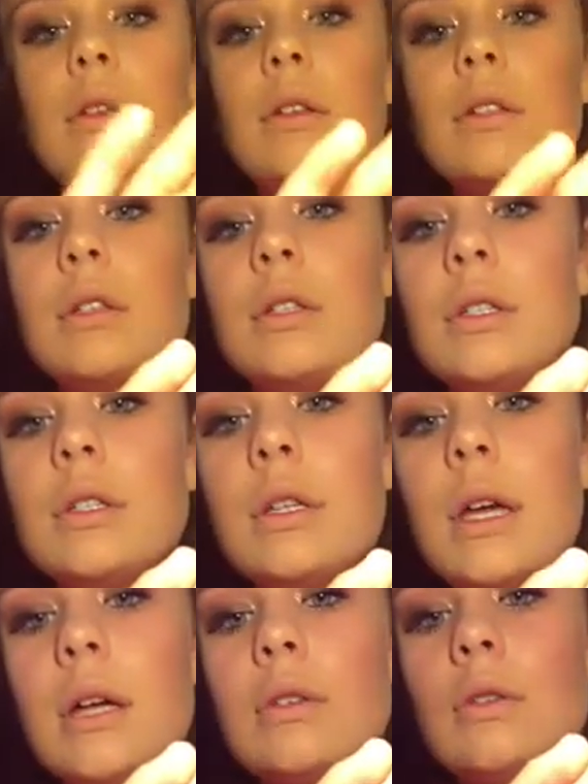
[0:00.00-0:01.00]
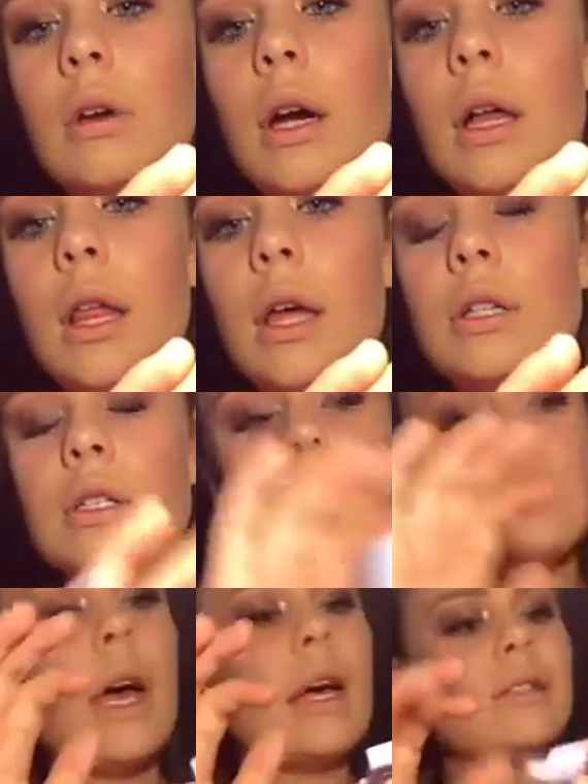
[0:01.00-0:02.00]
These are just natural
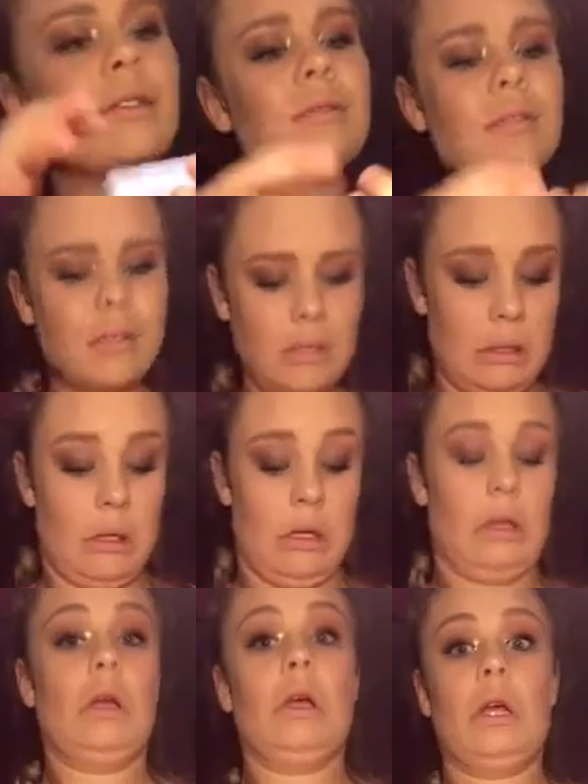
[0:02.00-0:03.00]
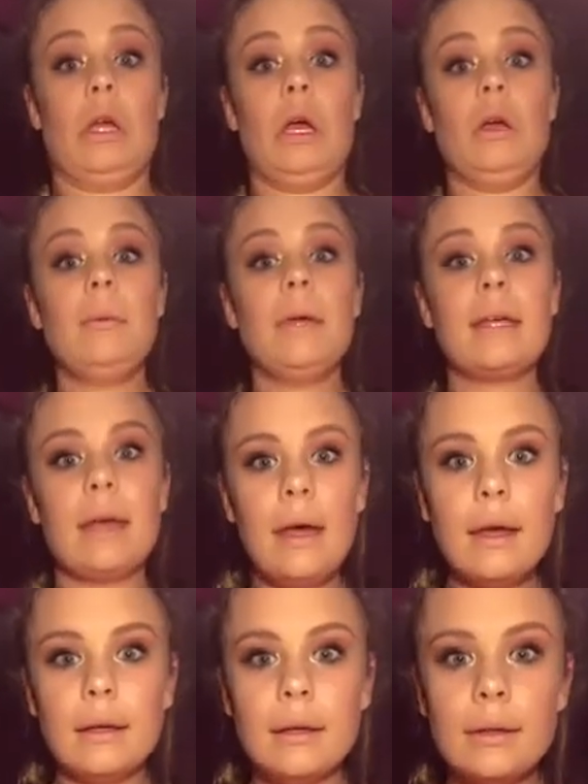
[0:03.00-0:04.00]
eyelashes, as you can see. Oh my
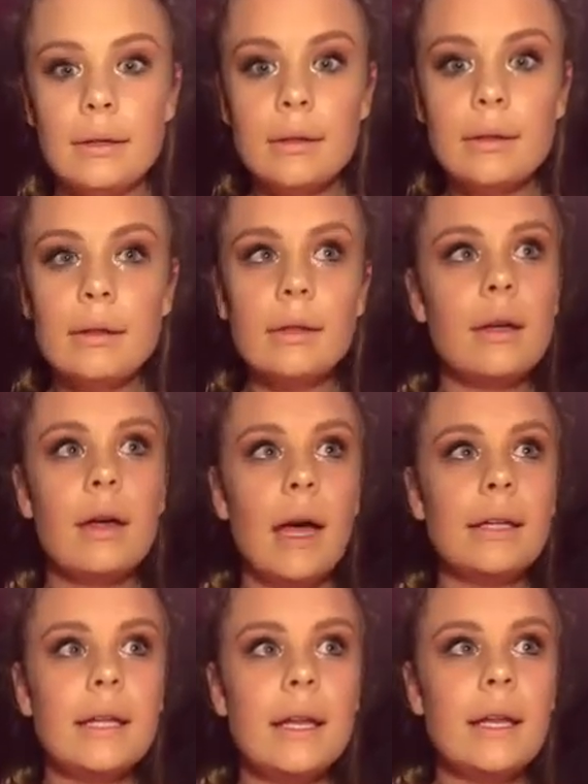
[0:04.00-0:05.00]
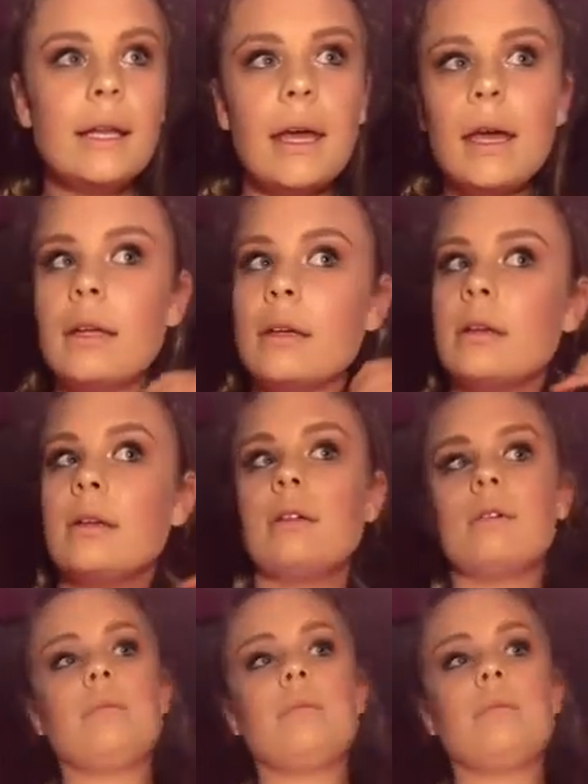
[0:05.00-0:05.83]
God, I did it again.